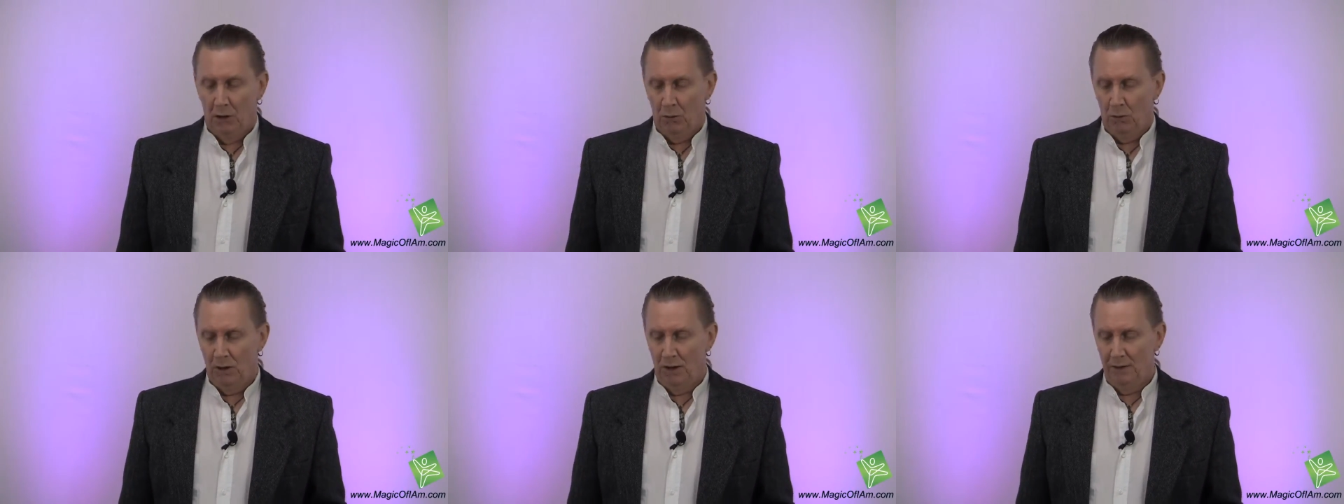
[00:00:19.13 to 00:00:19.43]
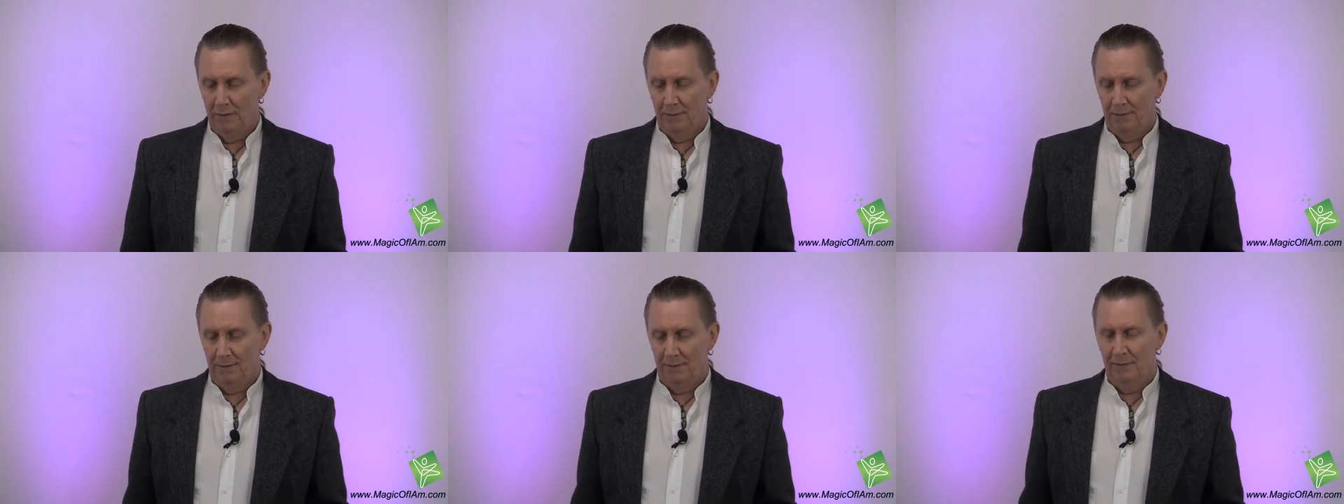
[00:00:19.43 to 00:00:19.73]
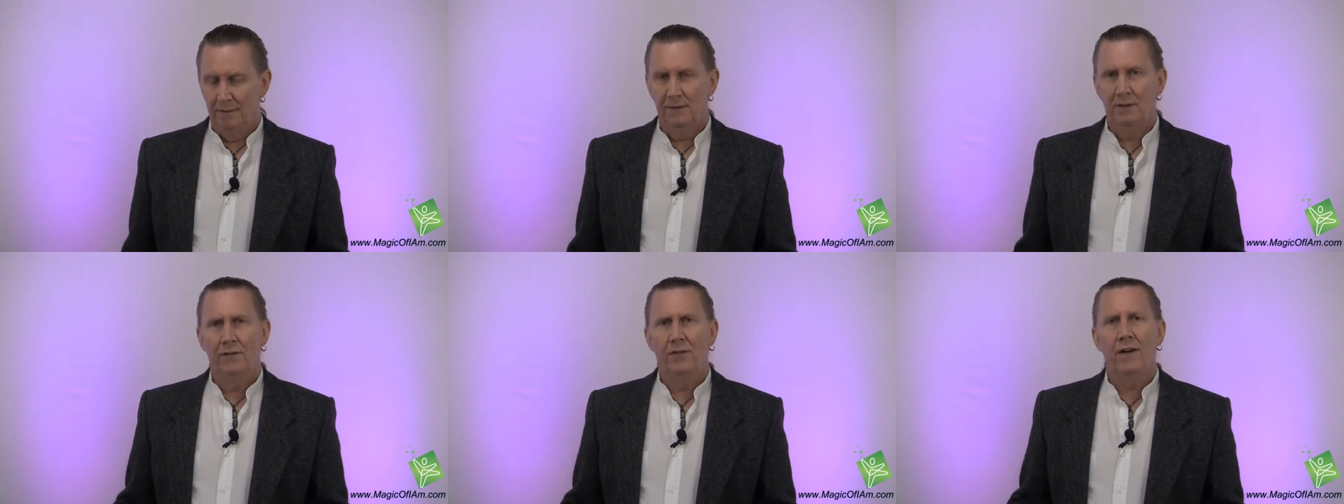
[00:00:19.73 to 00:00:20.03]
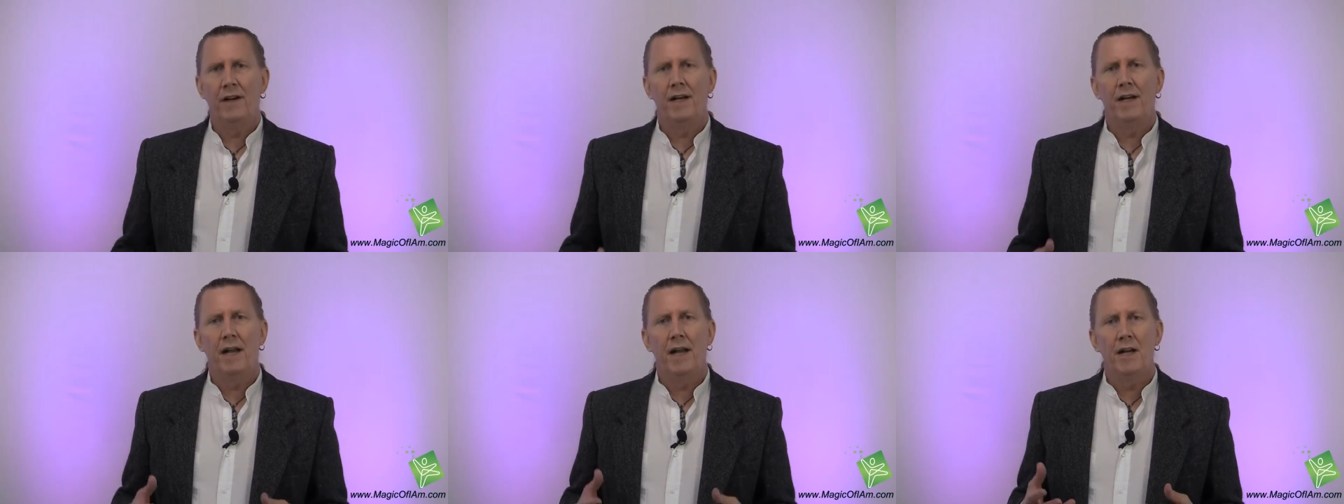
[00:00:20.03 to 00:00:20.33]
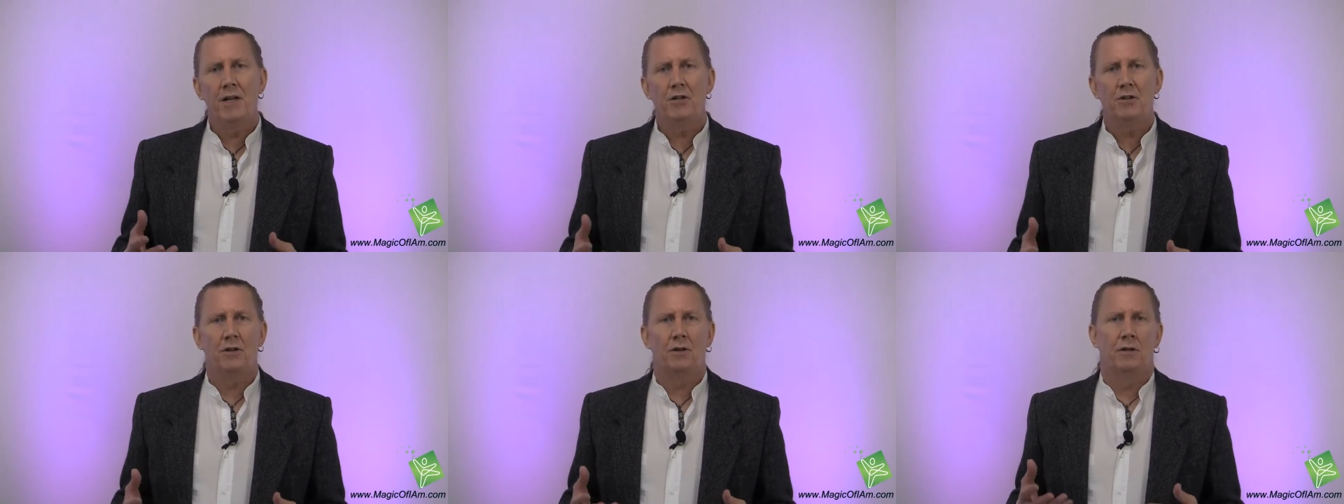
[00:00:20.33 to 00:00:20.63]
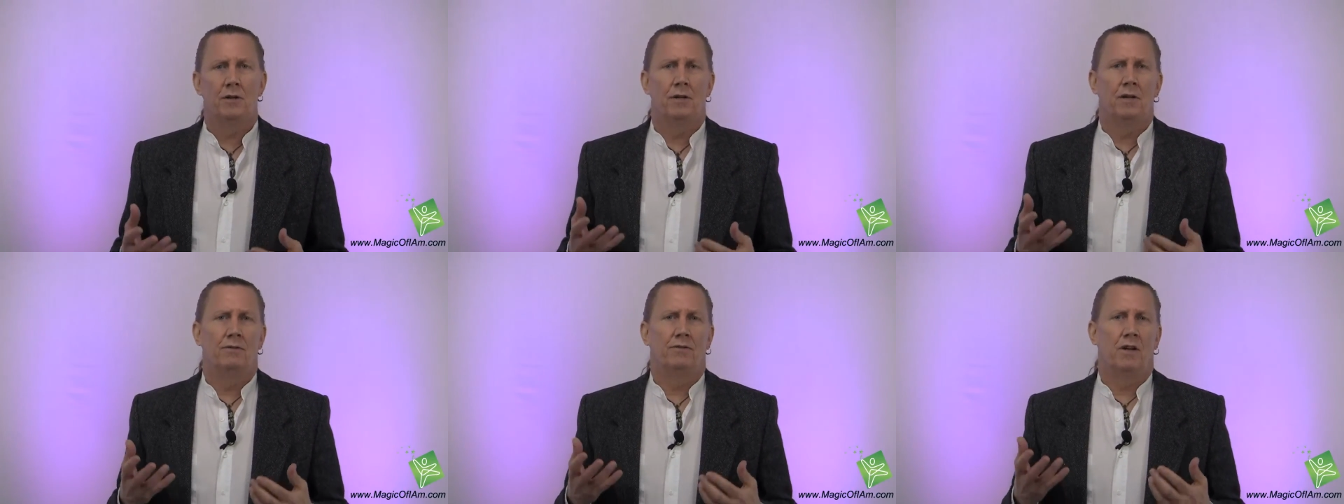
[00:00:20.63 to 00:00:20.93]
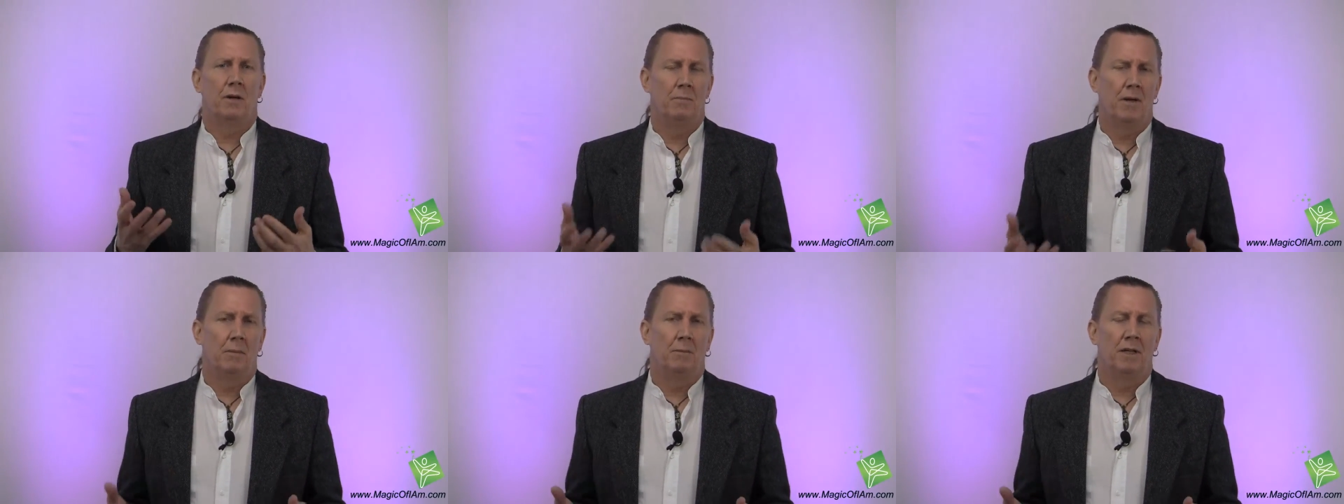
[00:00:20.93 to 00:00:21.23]
Well, the very nature of
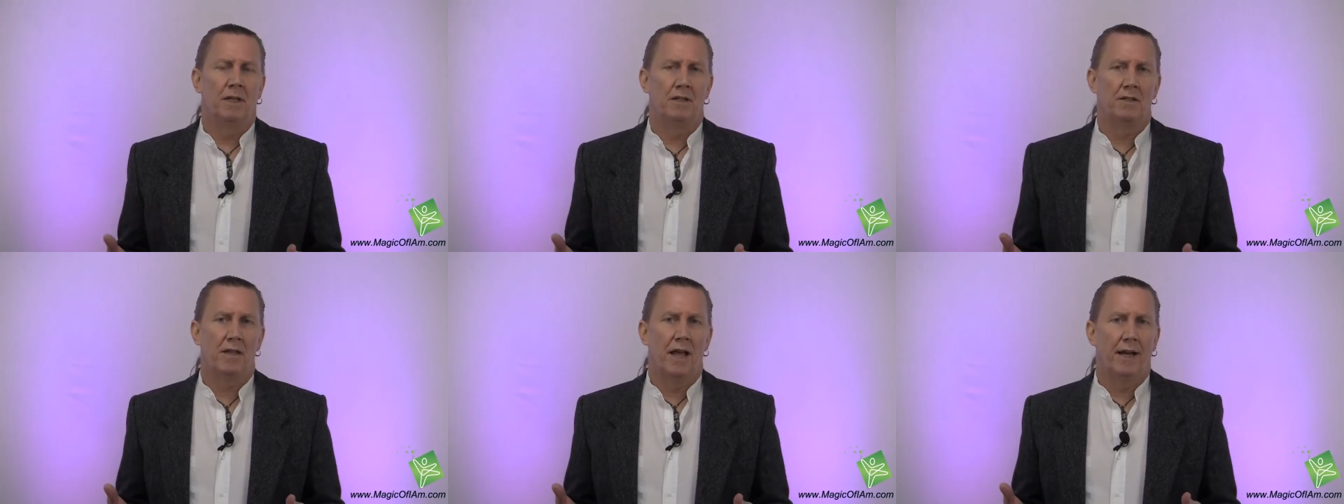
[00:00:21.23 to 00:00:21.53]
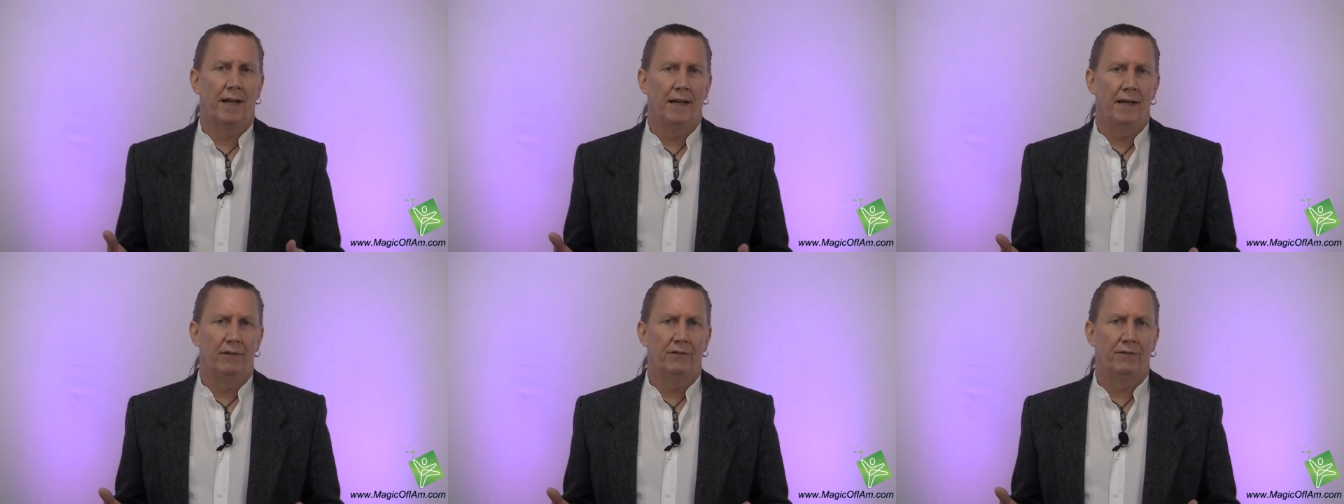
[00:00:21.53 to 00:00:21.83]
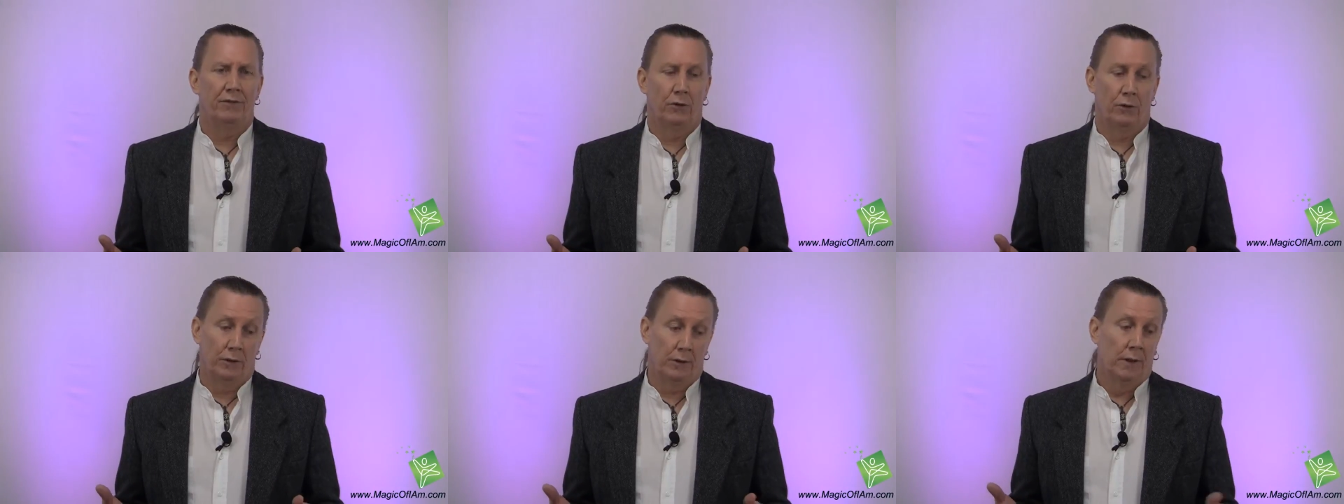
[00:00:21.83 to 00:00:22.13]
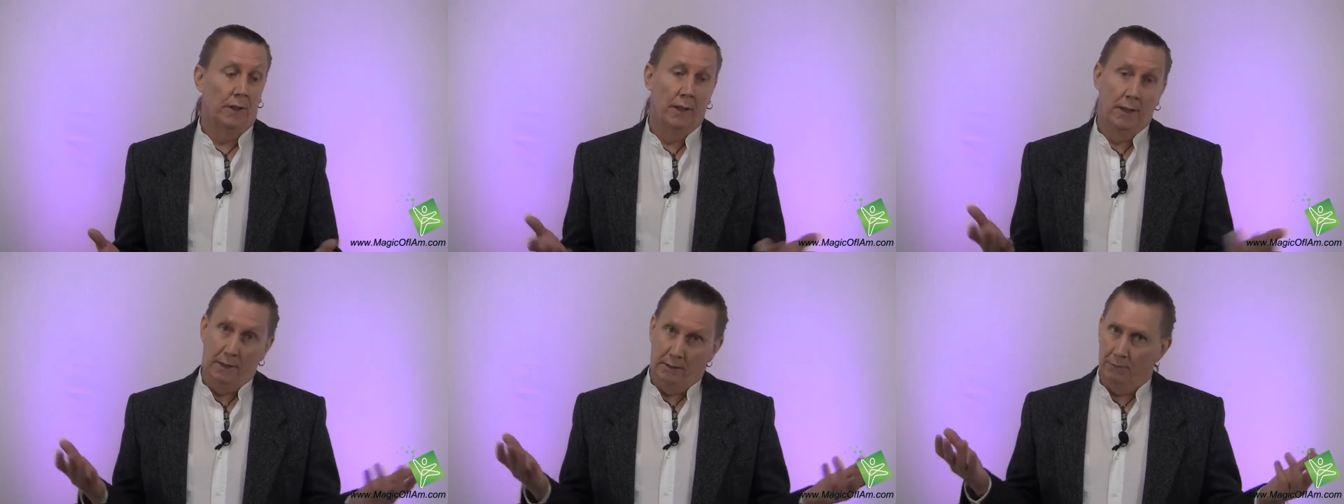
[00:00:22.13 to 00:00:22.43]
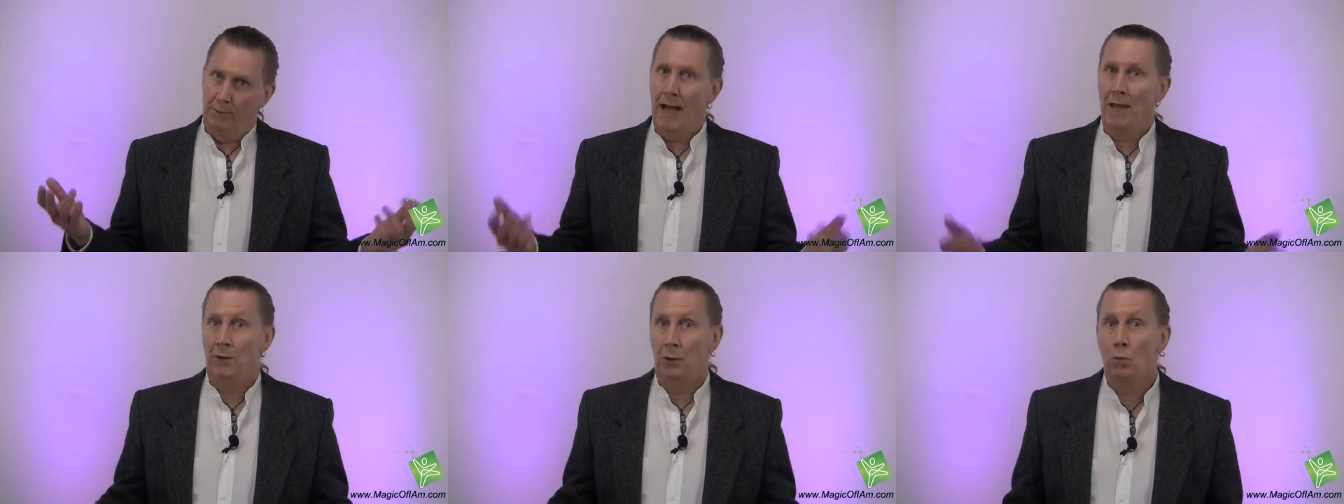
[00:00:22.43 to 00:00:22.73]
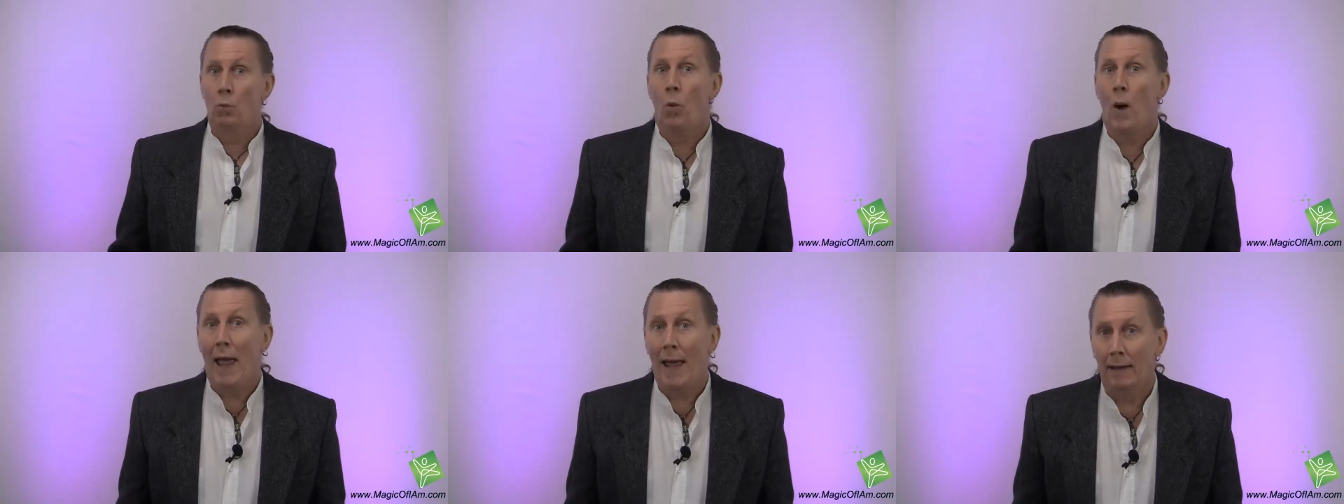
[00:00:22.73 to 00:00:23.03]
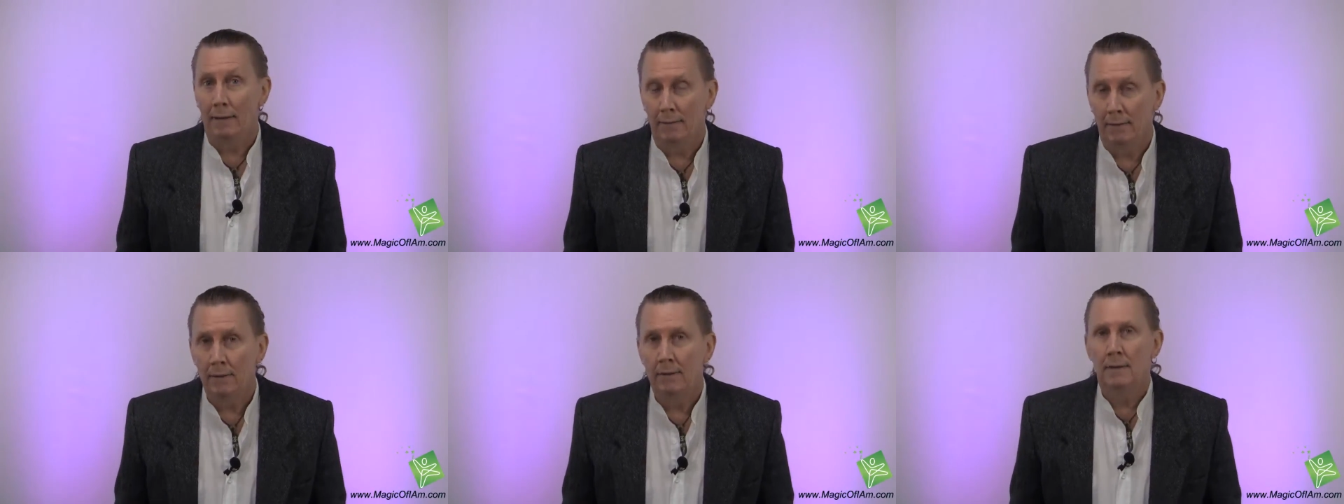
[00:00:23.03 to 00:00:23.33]
commitment is that if, or rather
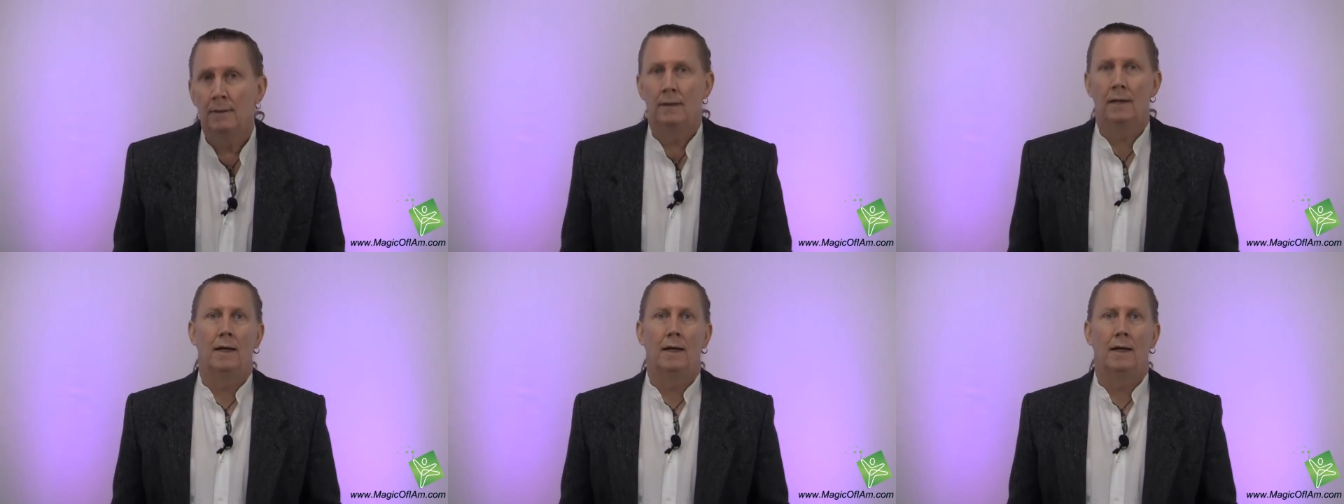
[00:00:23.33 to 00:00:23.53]
when,